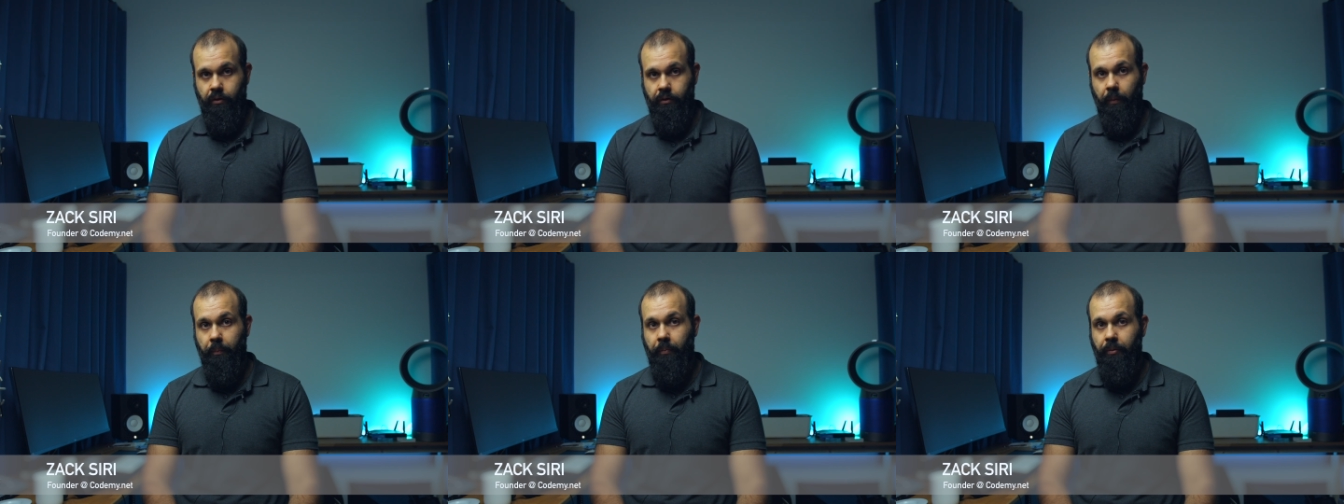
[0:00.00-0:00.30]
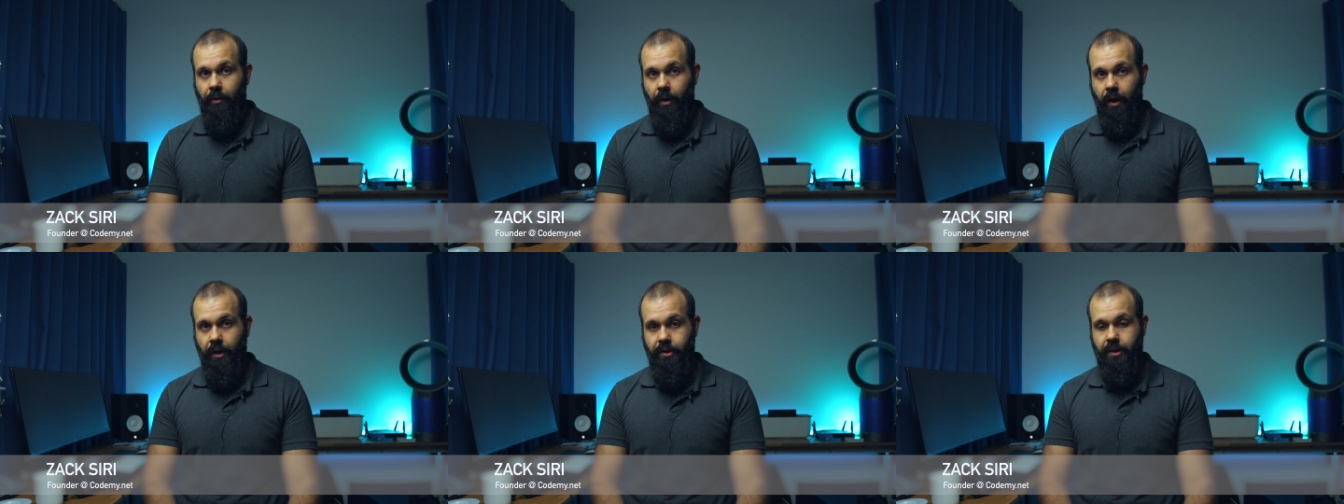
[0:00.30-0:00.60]
the
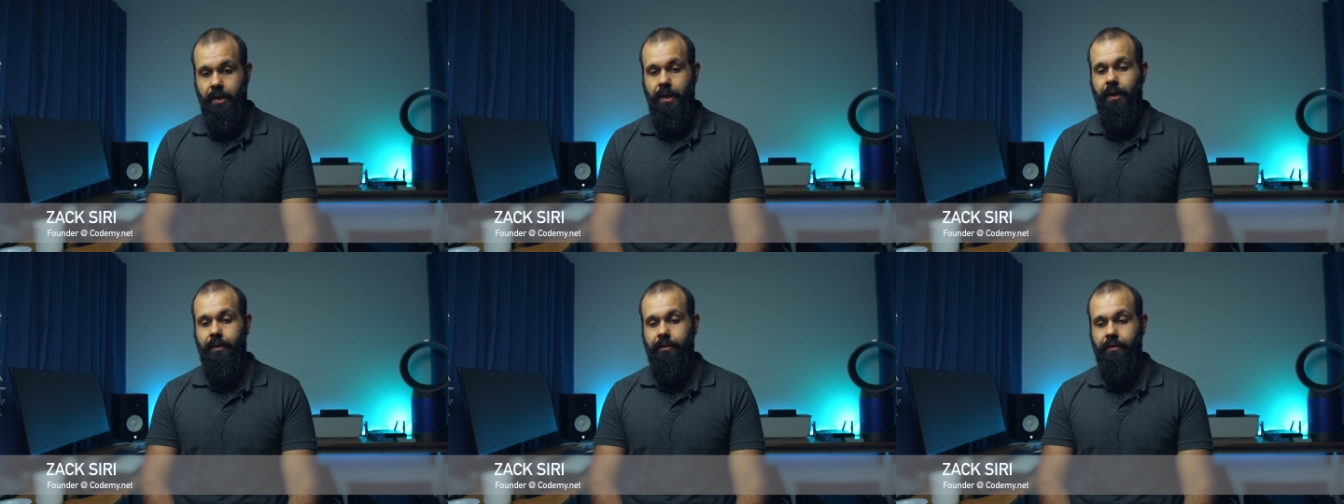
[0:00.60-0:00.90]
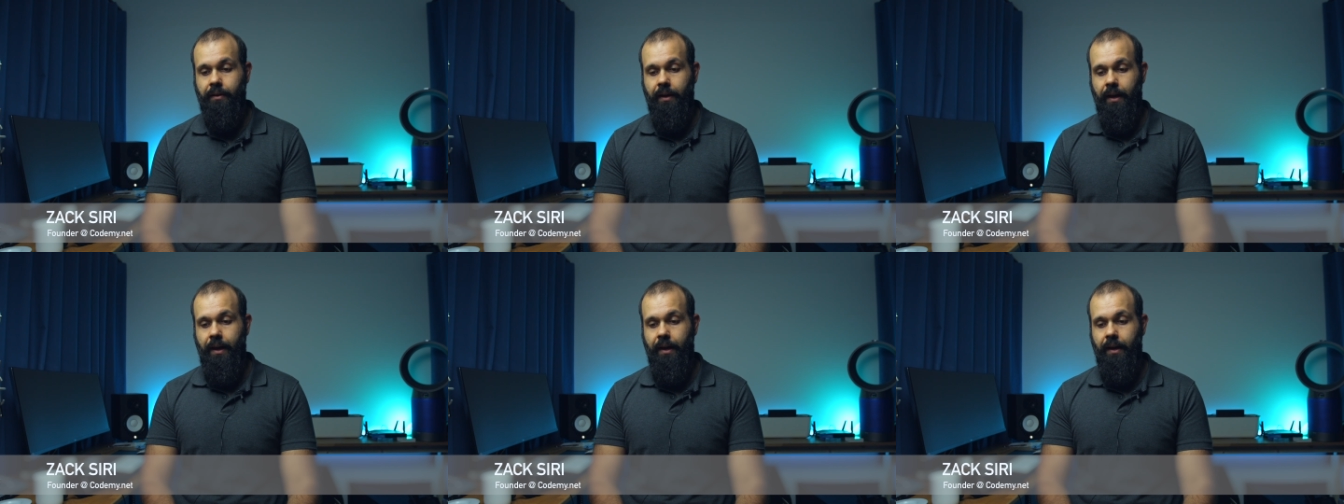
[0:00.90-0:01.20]

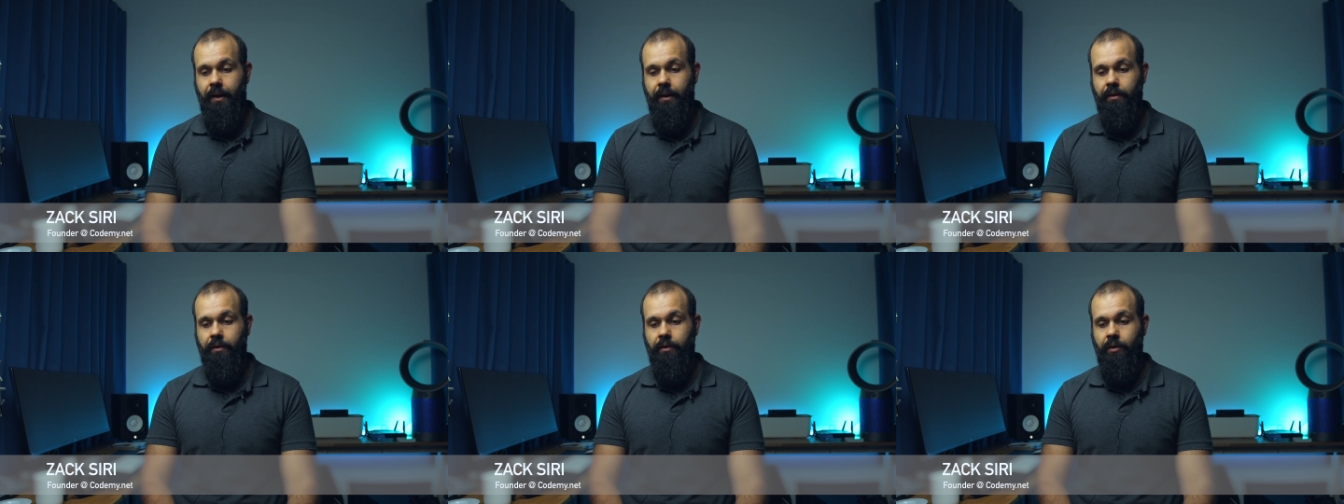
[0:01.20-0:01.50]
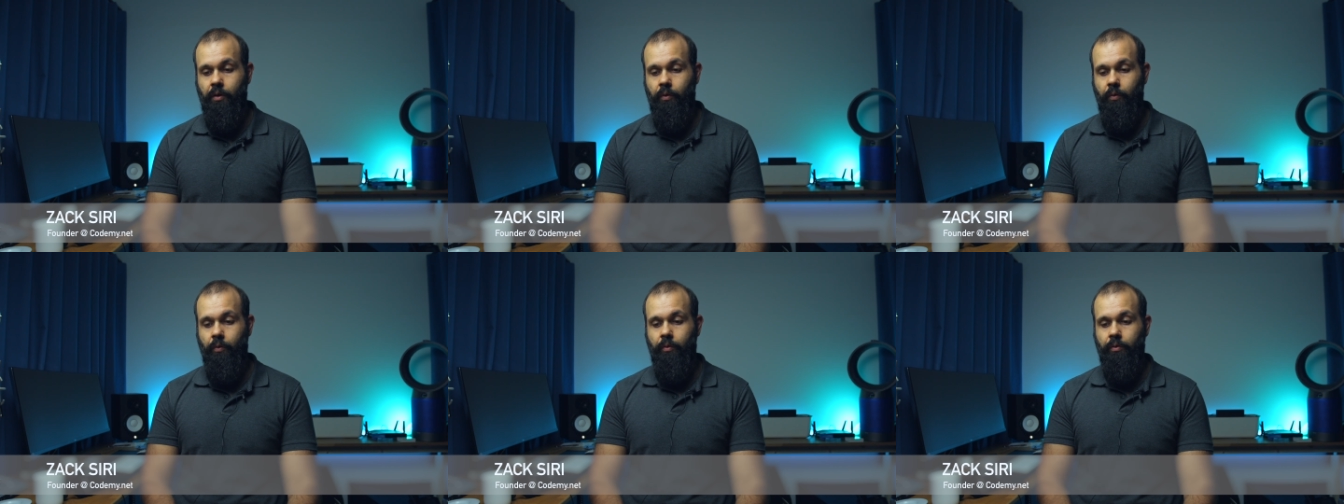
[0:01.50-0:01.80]
project and
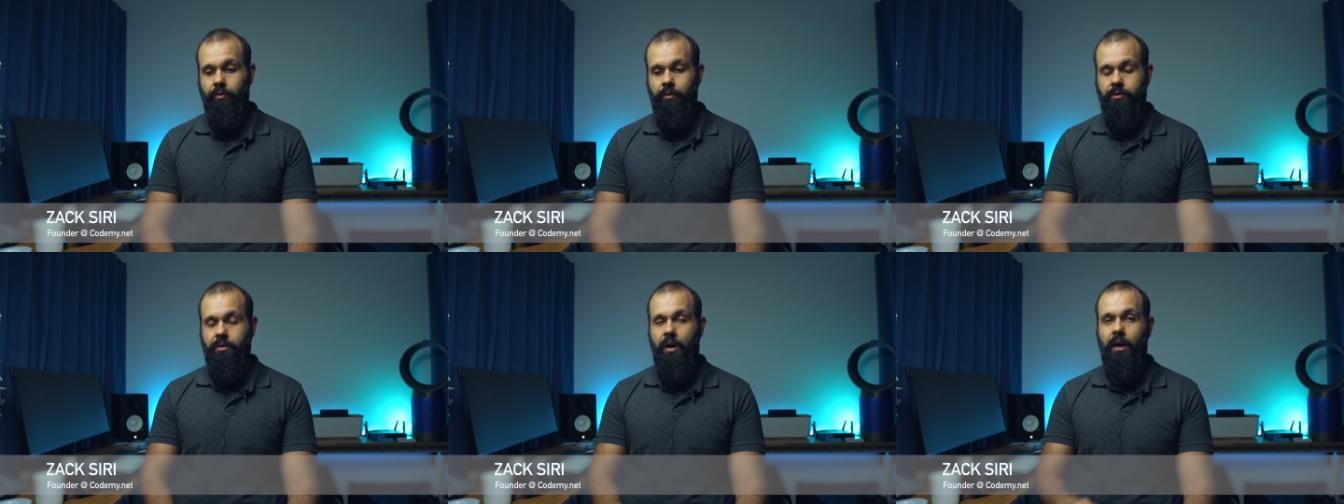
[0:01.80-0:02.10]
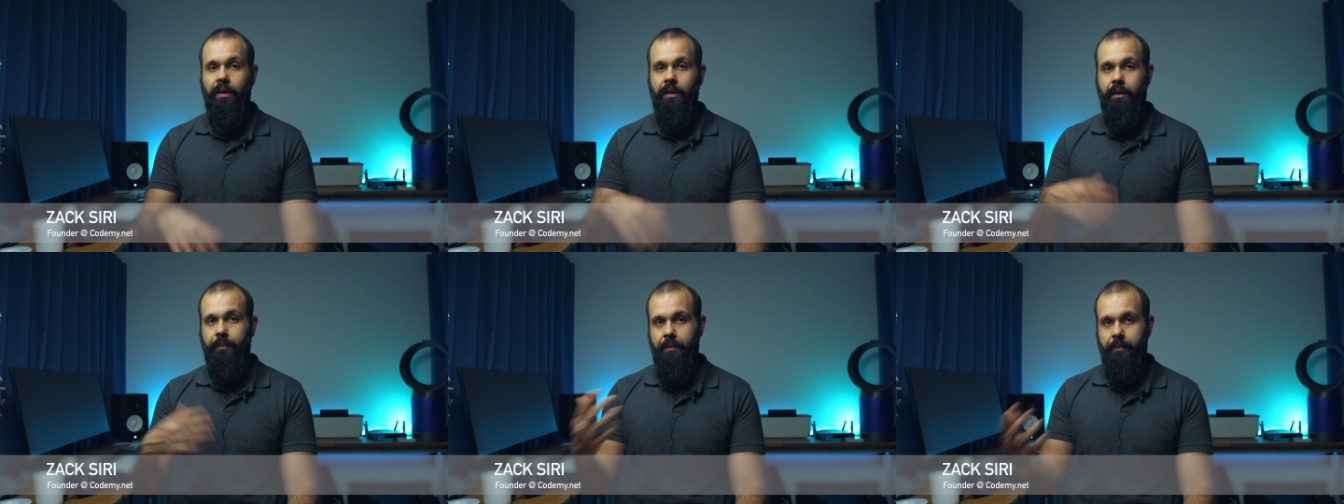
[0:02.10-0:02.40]
you know
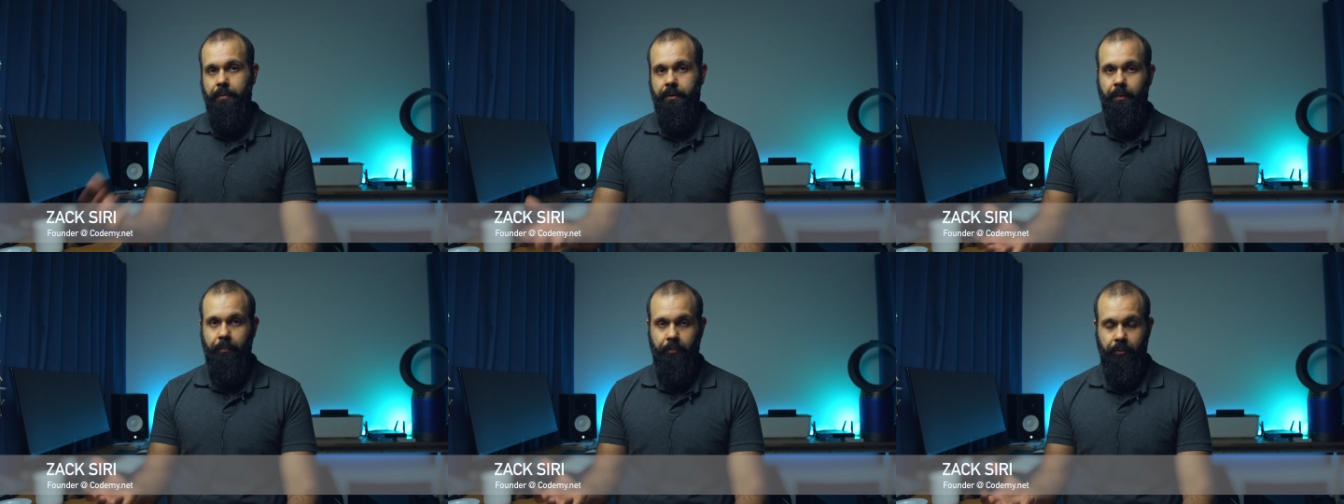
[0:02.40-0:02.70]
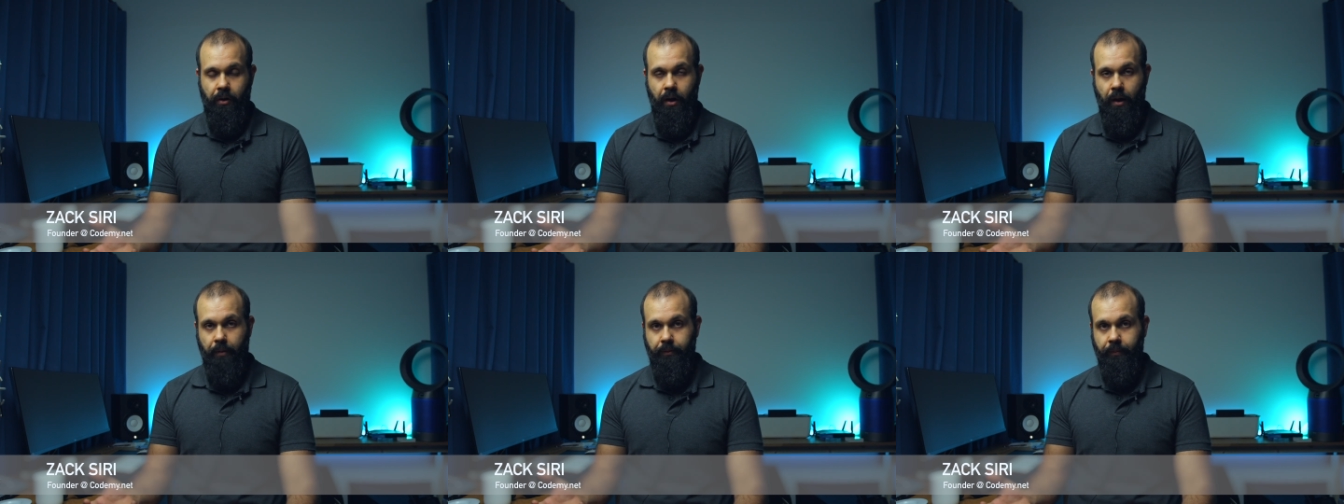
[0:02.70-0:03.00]
talk a little bit about the
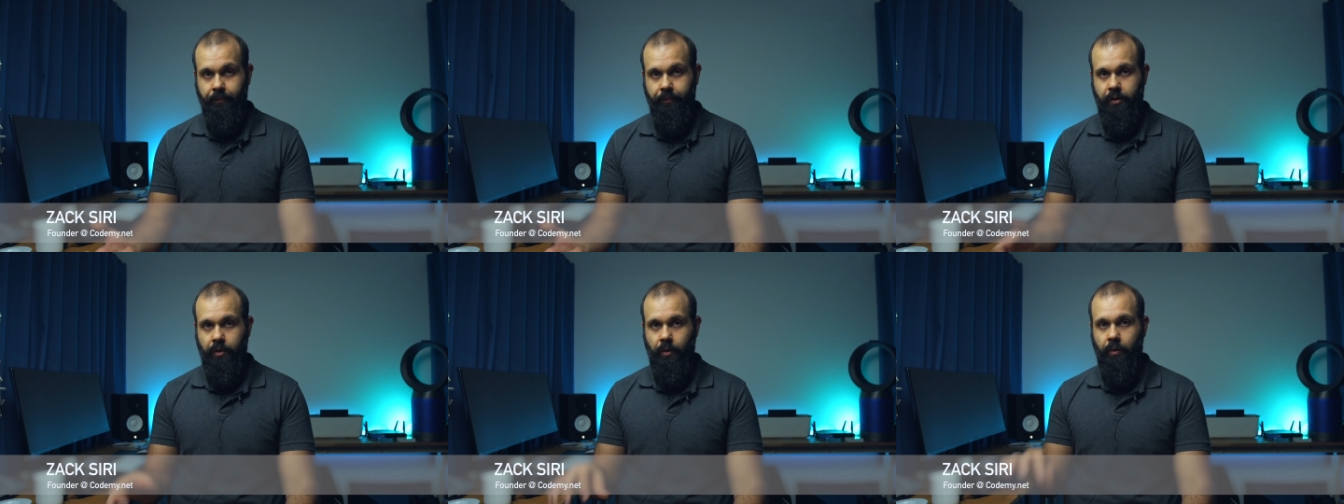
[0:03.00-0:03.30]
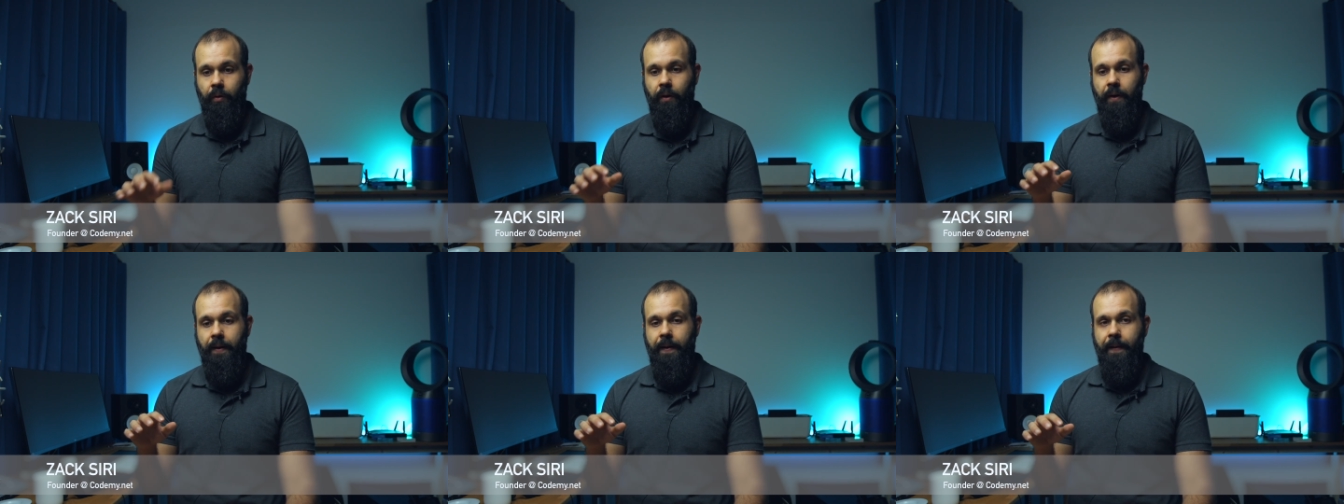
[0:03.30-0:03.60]
problem
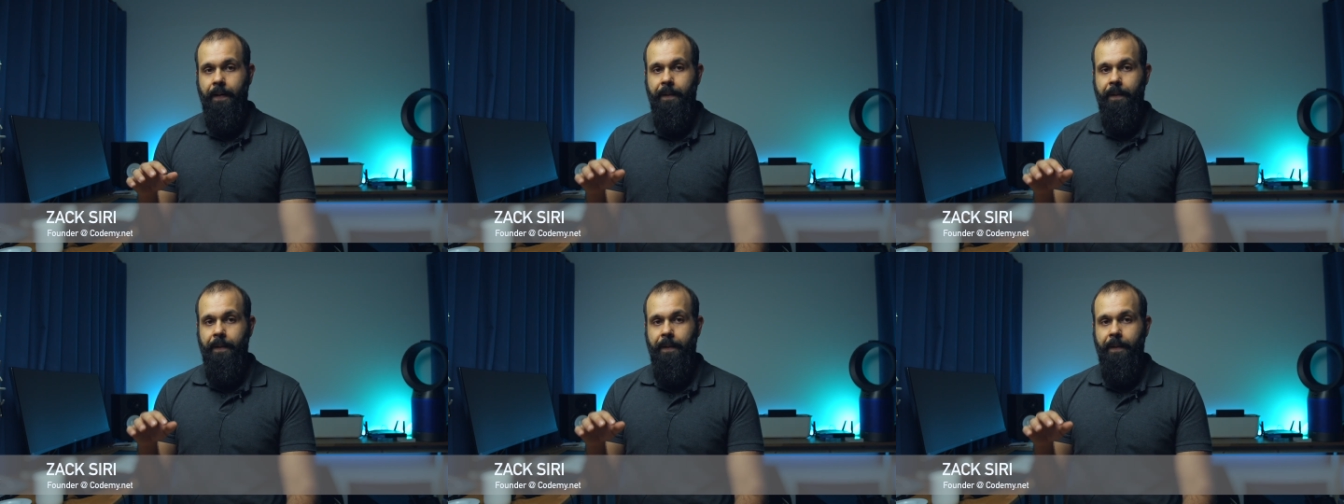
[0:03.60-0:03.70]
so